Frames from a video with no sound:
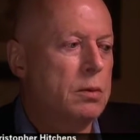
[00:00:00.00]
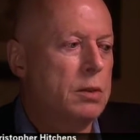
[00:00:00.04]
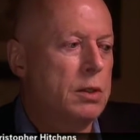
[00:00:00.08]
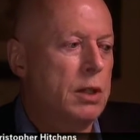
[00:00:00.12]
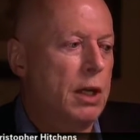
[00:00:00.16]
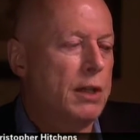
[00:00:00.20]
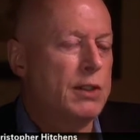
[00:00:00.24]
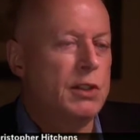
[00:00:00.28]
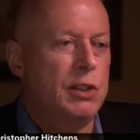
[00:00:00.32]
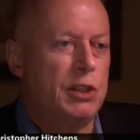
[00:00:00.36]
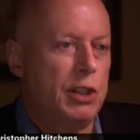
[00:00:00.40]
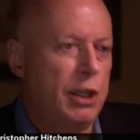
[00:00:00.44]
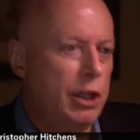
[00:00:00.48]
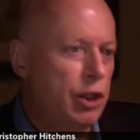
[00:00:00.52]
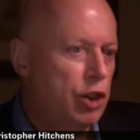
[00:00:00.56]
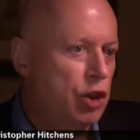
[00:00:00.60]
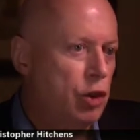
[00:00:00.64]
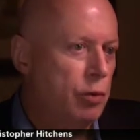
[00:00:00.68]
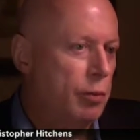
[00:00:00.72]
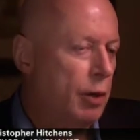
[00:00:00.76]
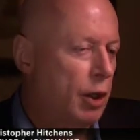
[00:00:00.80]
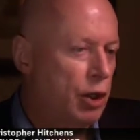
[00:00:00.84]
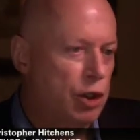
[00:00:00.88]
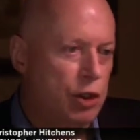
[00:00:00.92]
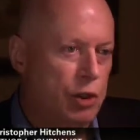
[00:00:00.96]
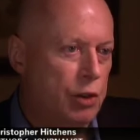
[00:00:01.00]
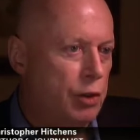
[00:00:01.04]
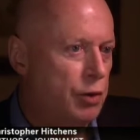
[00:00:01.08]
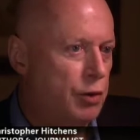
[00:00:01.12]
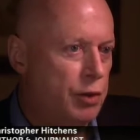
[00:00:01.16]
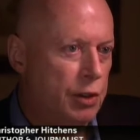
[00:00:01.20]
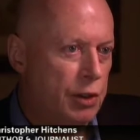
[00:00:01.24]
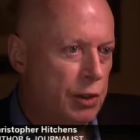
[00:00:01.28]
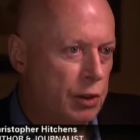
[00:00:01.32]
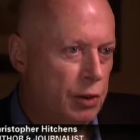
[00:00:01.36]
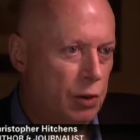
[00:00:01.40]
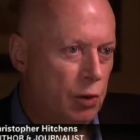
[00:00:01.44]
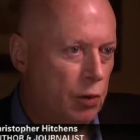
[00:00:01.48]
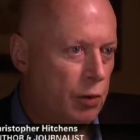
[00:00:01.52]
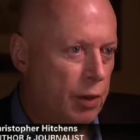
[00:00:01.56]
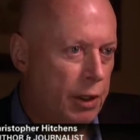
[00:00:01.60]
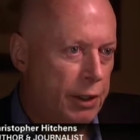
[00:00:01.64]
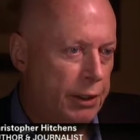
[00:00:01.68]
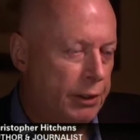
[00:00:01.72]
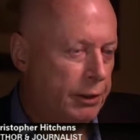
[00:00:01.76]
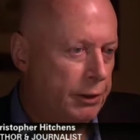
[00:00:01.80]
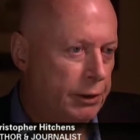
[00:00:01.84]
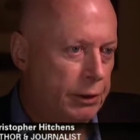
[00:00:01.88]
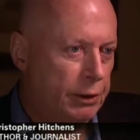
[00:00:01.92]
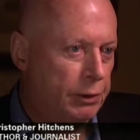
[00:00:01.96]
doesn't teach you much that you didn't
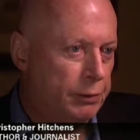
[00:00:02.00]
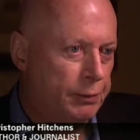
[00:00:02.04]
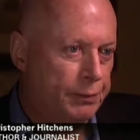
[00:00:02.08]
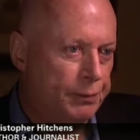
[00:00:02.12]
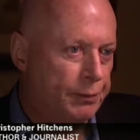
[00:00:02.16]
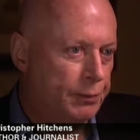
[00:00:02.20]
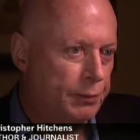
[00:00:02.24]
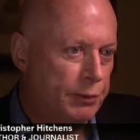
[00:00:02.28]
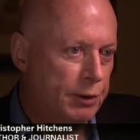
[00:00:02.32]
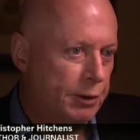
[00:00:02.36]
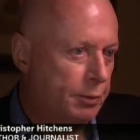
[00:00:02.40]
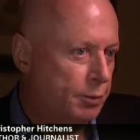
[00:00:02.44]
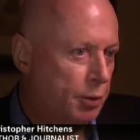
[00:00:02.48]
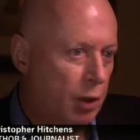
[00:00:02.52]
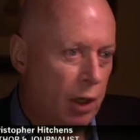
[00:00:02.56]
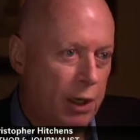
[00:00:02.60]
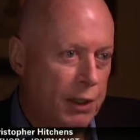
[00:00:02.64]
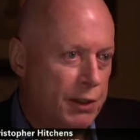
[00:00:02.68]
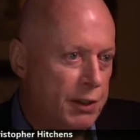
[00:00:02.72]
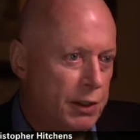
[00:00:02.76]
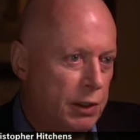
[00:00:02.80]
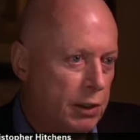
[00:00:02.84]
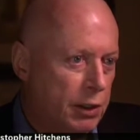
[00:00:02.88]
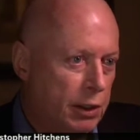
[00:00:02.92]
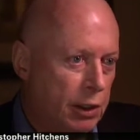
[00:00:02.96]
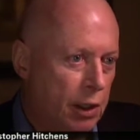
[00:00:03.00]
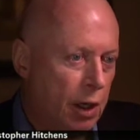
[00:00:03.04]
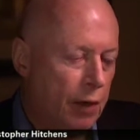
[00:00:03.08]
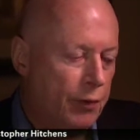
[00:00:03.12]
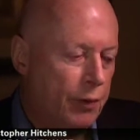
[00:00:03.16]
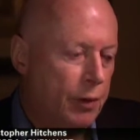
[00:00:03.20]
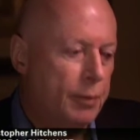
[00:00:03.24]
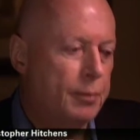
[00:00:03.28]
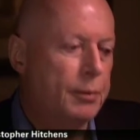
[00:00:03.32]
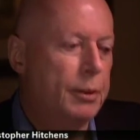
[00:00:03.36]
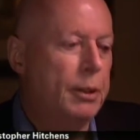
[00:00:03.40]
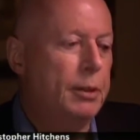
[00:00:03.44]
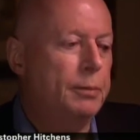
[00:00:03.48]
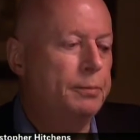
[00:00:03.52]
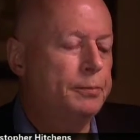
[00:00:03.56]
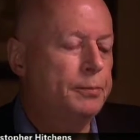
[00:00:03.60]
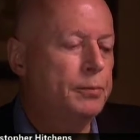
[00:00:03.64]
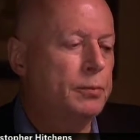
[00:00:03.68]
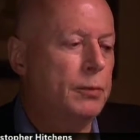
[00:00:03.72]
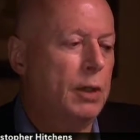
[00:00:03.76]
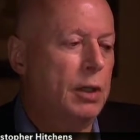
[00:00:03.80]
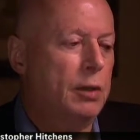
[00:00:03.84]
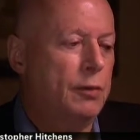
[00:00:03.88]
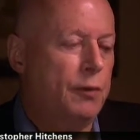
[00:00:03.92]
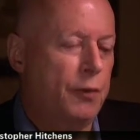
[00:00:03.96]
already know, surprisingly enough.
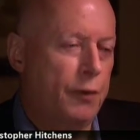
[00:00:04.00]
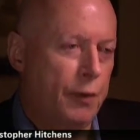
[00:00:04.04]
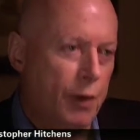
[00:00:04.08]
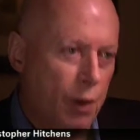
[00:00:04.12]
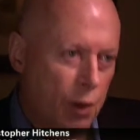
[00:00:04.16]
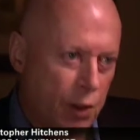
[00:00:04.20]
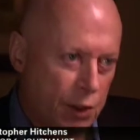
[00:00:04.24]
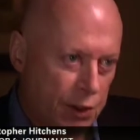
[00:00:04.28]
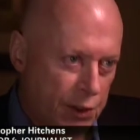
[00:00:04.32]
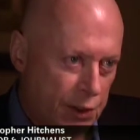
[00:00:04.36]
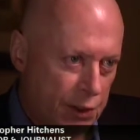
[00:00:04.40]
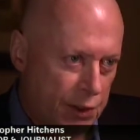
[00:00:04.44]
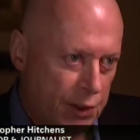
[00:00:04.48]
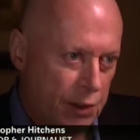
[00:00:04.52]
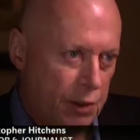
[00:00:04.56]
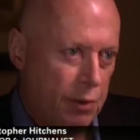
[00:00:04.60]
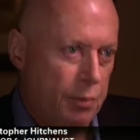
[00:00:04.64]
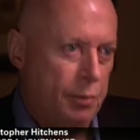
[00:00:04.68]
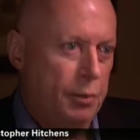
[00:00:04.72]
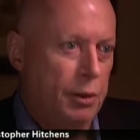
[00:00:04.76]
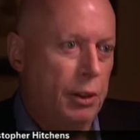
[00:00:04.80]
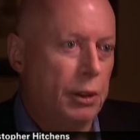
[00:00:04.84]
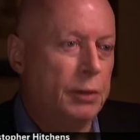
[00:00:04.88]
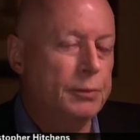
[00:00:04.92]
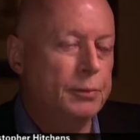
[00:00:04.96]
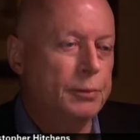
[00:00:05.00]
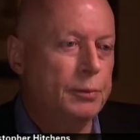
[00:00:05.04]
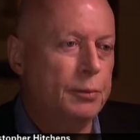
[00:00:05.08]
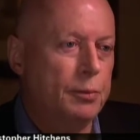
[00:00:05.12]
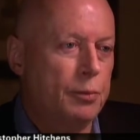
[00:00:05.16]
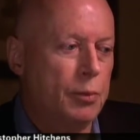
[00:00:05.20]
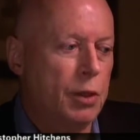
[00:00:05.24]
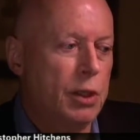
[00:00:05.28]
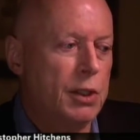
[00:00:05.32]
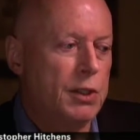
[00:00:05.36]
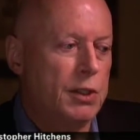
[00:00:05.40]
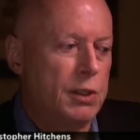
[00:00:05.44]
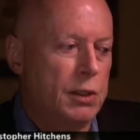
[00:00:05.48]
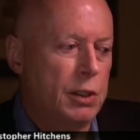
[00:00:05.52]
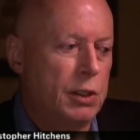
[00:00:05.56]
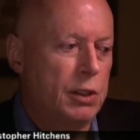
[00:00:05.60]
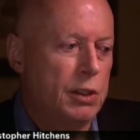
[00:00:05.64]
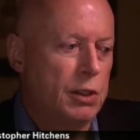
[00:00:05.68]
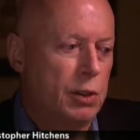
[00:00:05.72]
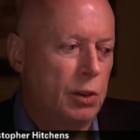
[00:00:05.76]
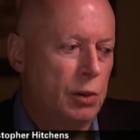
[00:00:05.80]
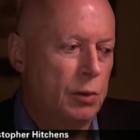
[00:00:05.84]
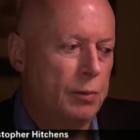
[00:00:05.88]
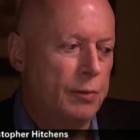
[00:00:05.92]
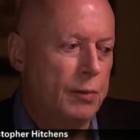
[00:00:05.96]
It focuses it a bit, brings it
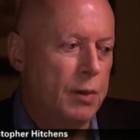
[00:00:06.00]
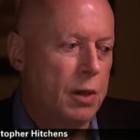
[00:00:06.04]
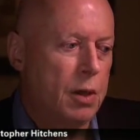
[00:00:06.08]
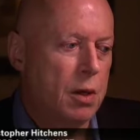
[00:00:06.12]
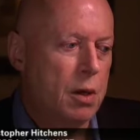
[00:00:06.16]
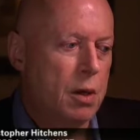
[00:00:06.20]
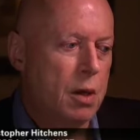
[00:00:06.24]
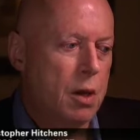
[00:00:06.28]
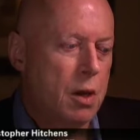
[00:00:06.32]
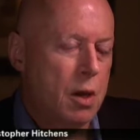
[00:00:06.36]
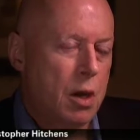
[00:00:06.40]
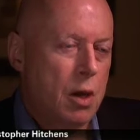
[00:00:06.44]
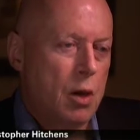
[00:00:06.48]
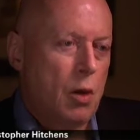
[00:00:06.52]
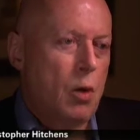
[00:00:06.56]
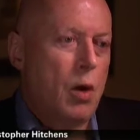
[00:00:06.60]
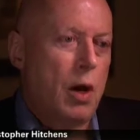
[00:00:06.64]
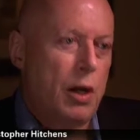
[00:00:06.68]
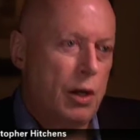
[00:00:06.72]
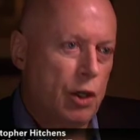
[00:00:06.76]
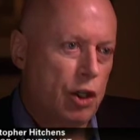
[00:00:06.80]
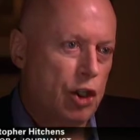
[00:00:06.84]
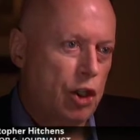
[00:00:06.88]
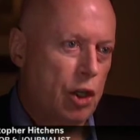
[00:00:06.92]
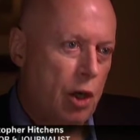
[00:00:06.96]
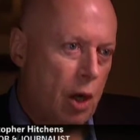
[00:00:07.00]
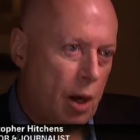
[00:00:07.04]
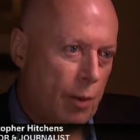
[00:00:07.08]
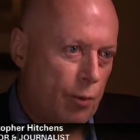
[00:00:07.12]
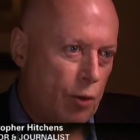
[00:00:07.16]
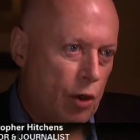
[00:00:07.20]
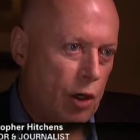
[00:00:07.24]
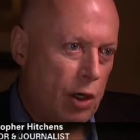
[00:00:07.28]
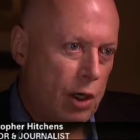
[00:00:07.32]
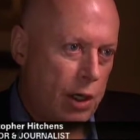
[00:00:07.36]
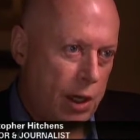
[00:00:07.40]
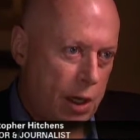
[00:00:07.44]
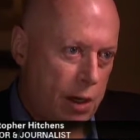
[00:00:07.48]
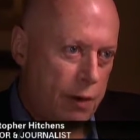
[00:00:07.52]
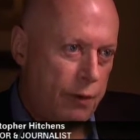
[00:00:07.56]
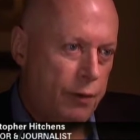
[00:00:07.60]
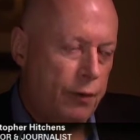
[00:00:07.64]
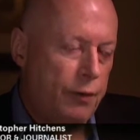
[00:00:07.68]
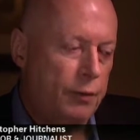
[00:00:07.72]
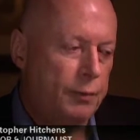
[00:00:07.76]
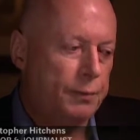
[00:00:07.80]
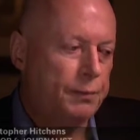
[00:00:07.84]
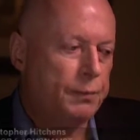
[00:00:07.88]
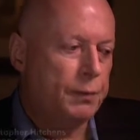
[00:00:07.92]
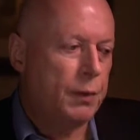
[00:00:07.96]
into quite a sharp
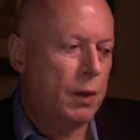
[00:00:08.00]
relief.